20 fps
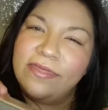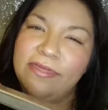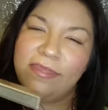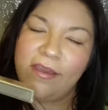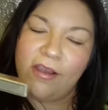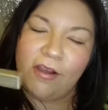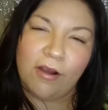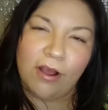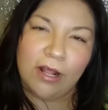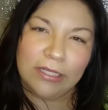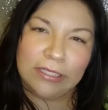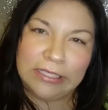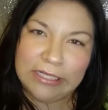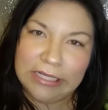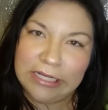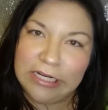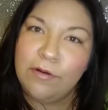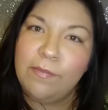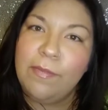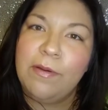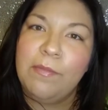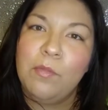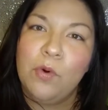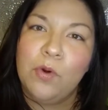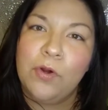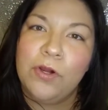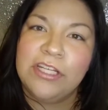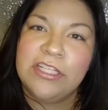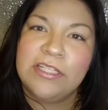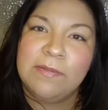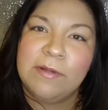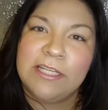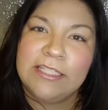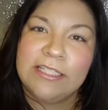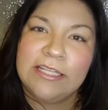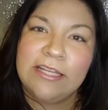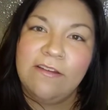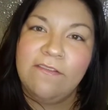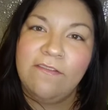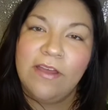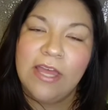They're a little bit more expensive,